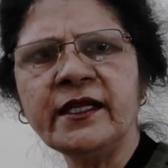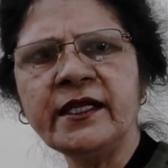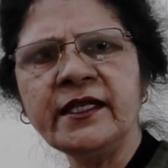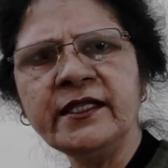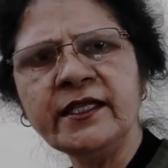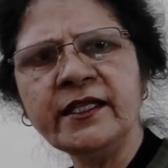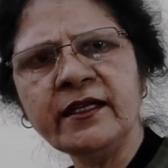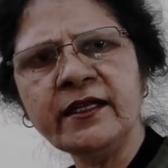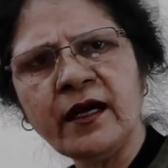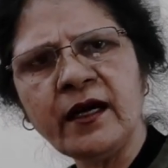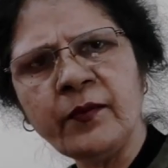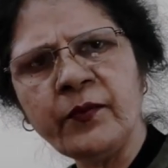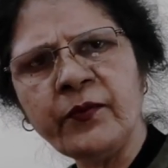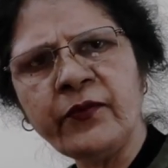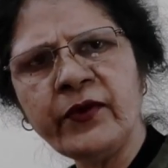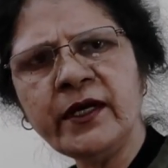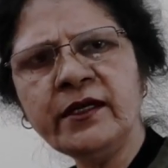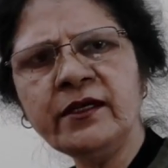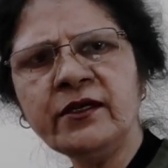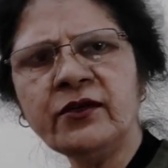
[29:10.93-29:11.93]
either
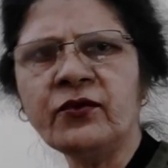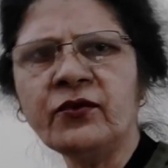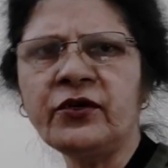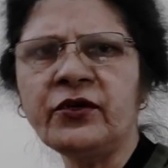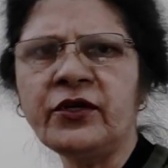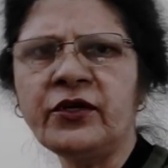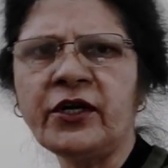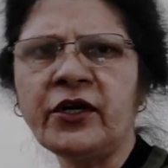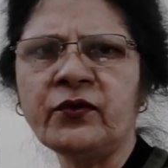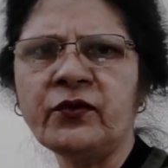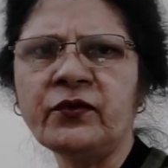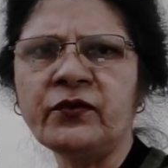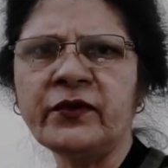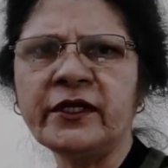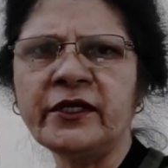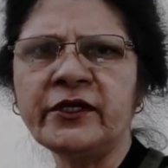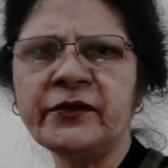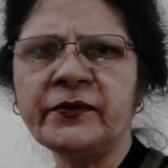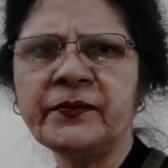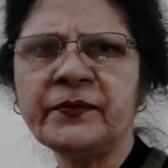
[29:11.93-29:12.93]
upward or
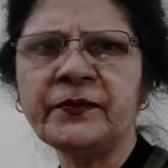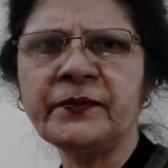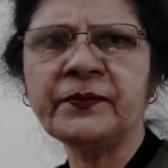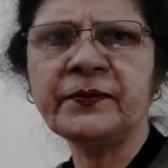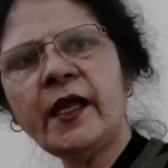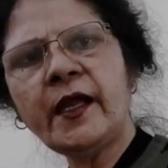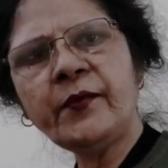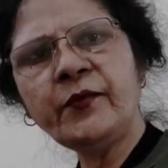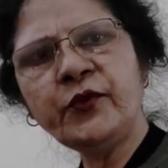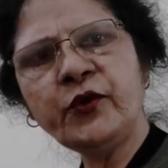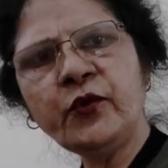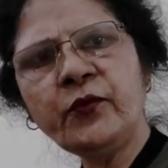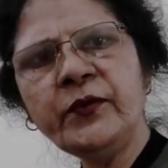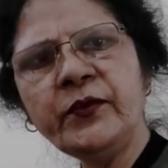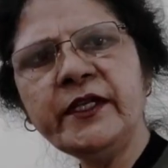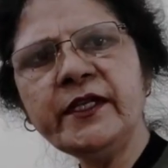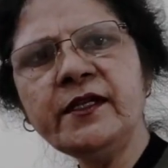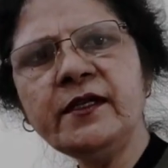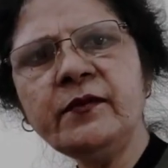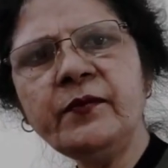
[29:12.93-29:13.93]
downward.
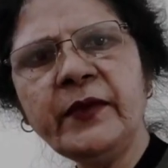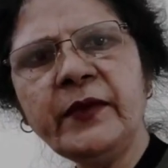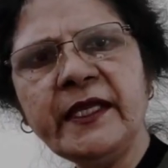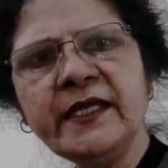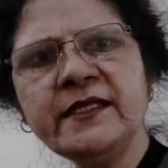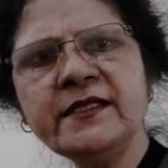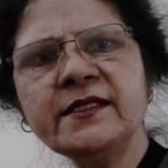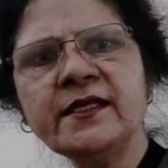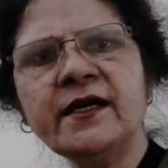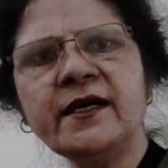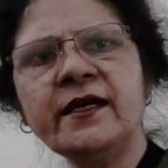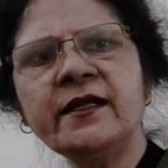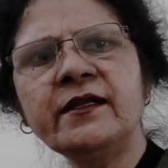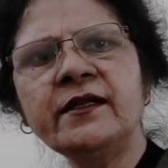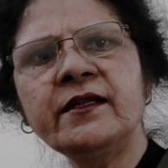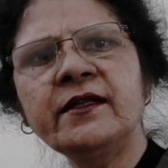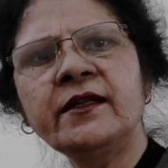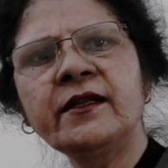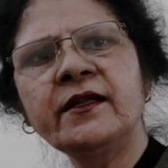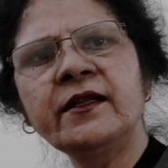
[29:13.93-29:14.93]
Abdominal pains
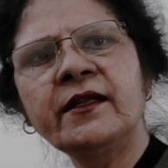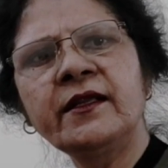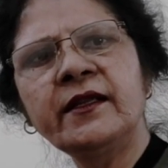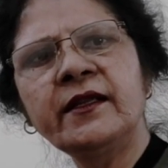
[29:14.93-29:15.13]
are